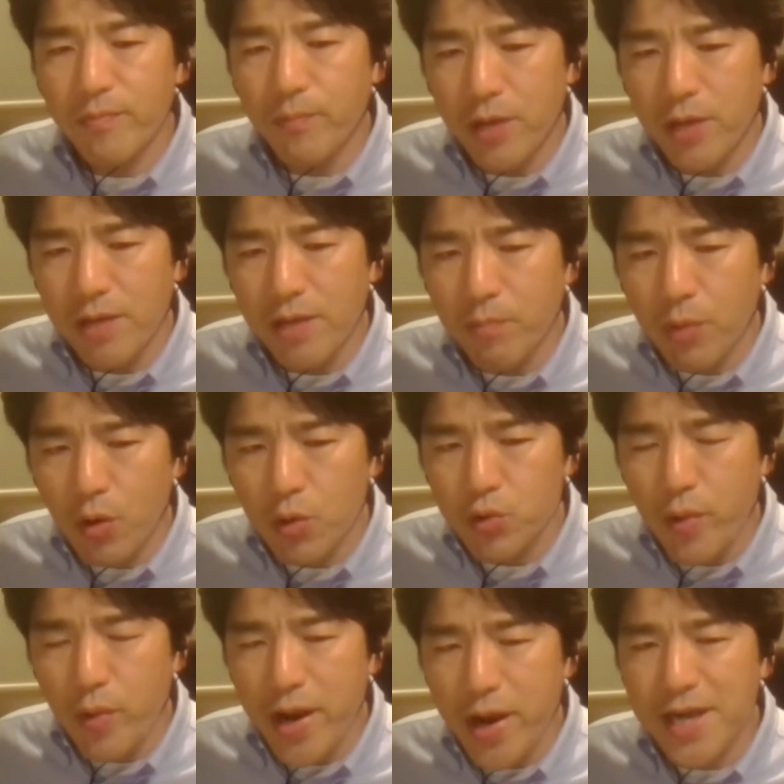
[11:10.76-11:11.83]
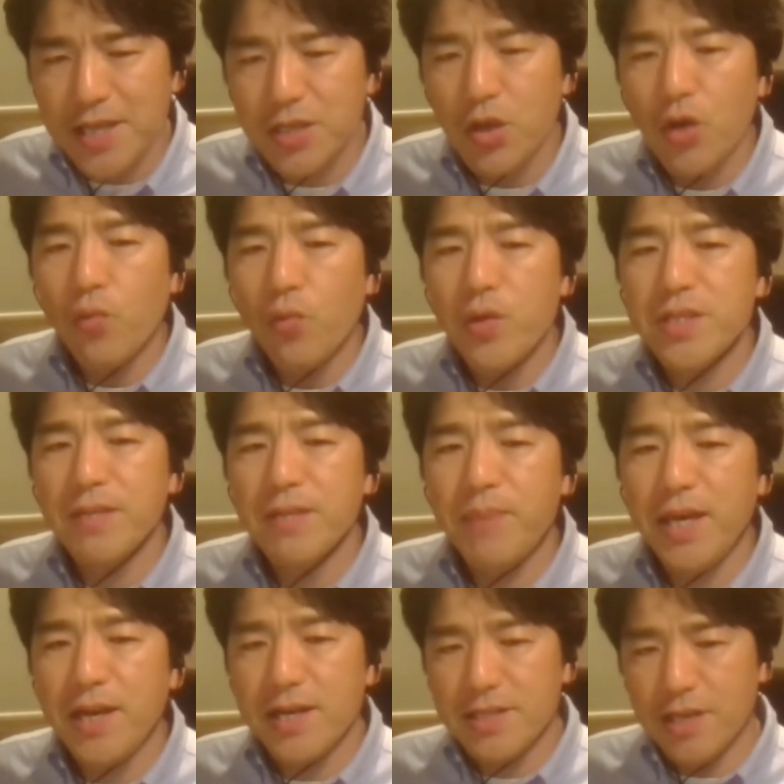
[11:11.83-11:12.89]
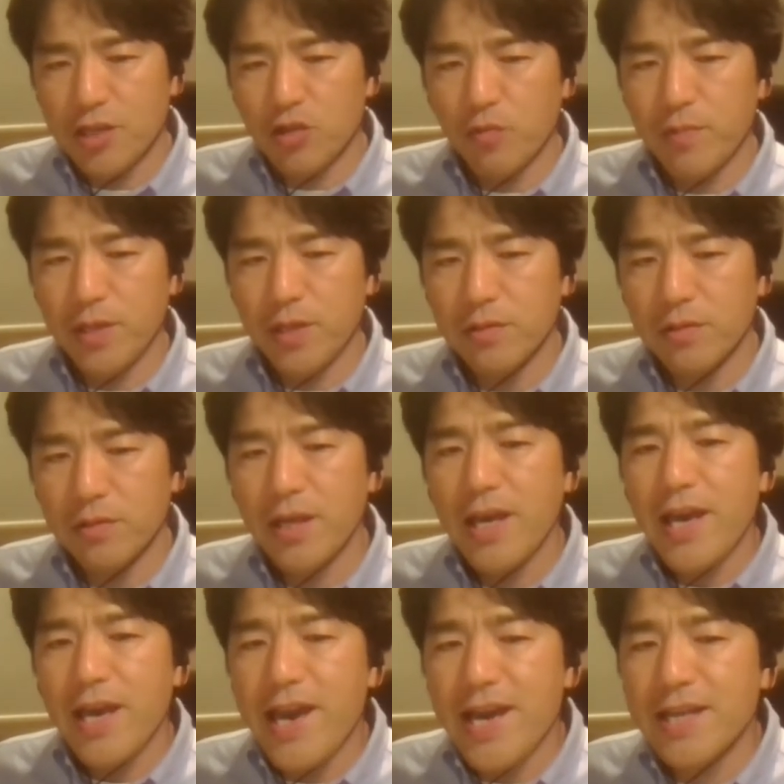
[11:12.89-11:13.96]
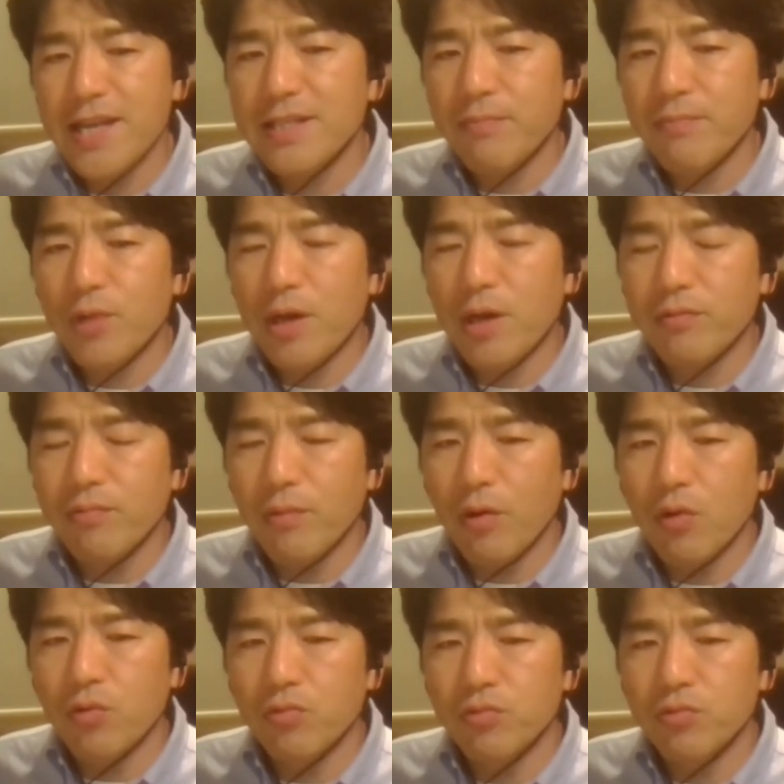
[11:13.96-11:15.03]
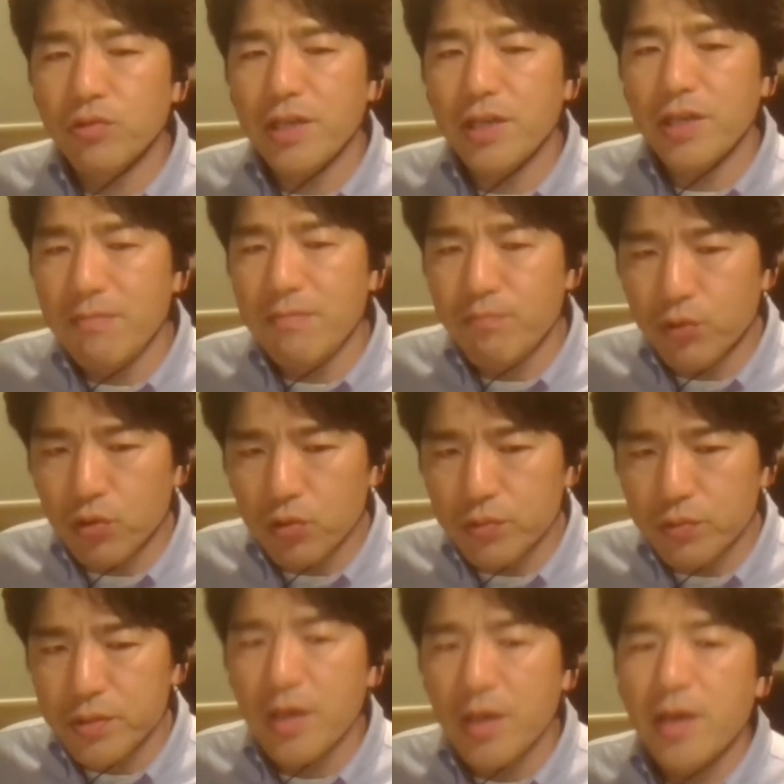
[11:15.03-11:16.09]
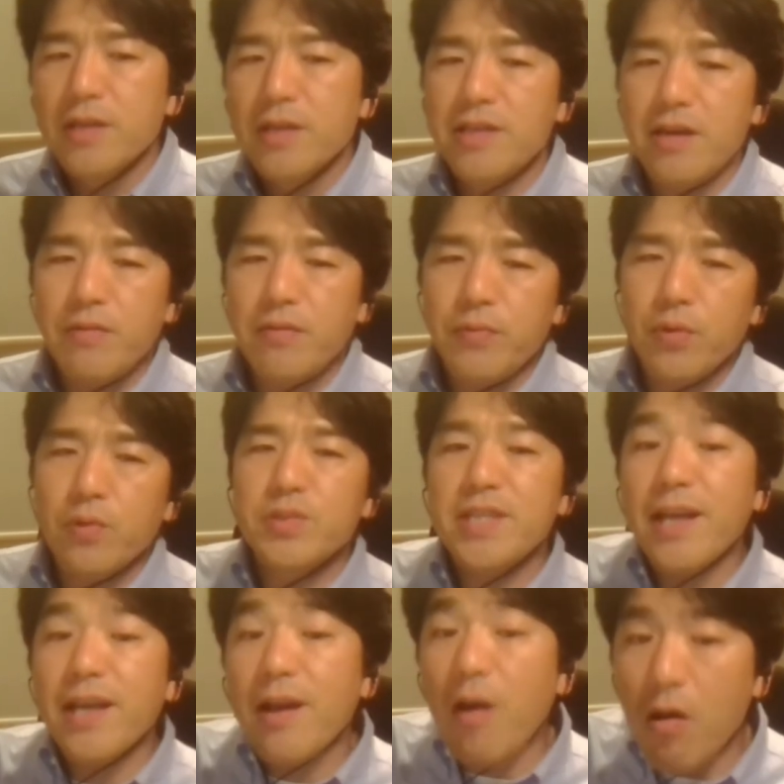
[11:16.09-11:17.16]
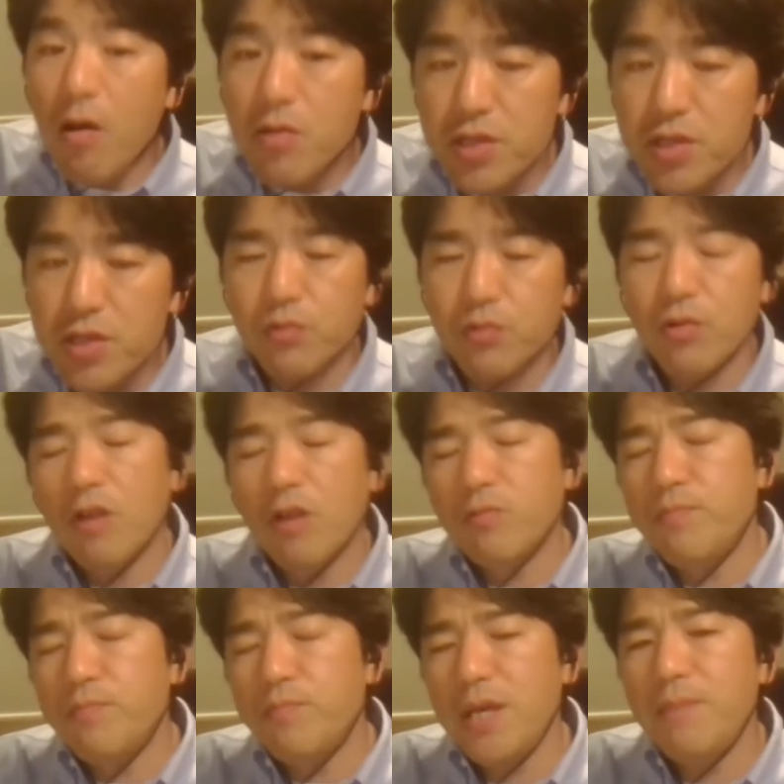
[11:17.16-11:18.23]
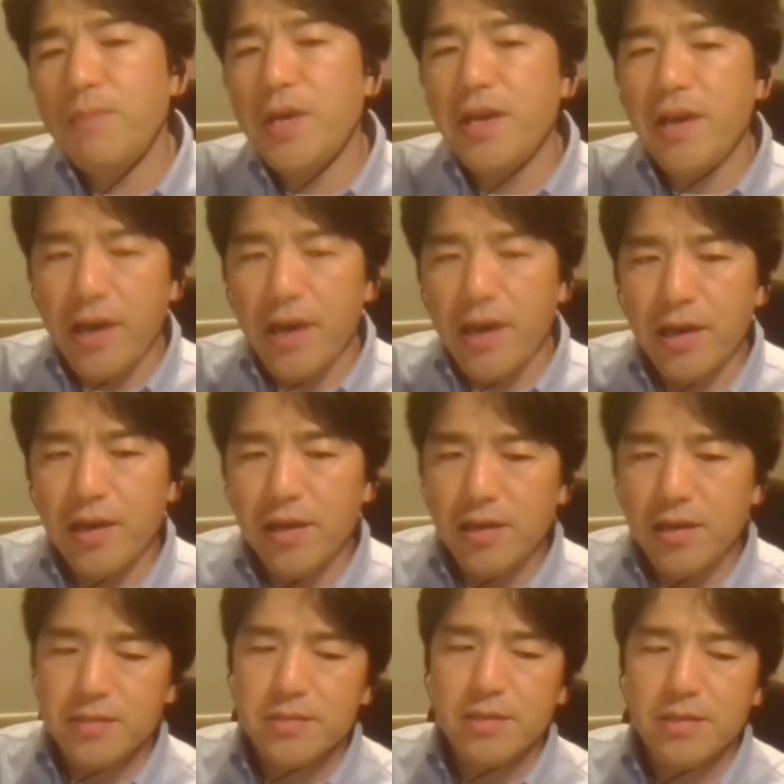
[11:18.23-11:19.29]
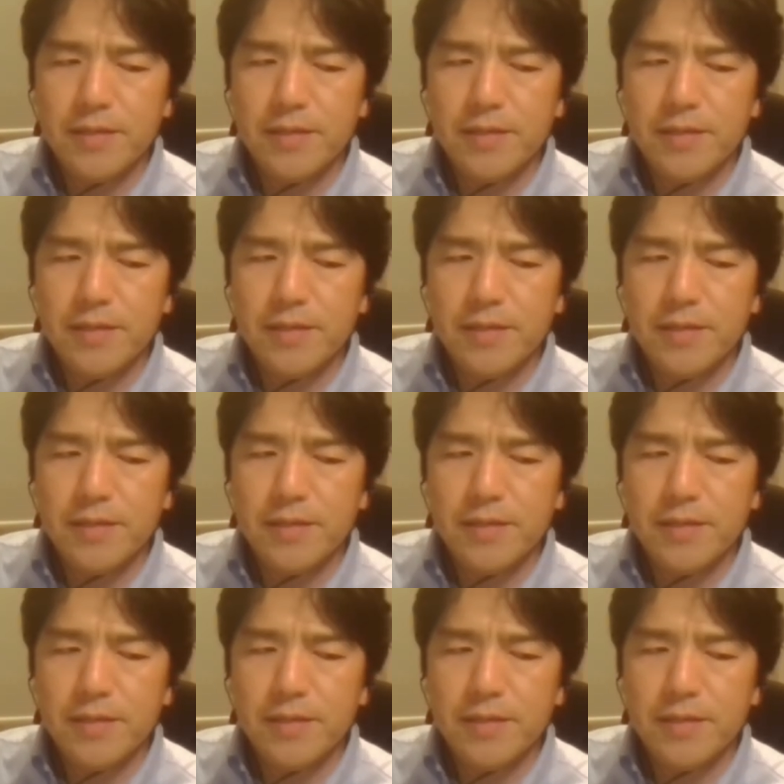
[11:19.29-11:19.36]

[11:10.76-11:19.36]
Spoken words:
in both ranks with a bigger size of abdomen. And the blood flow would improve. Therefore, the concept of BPA is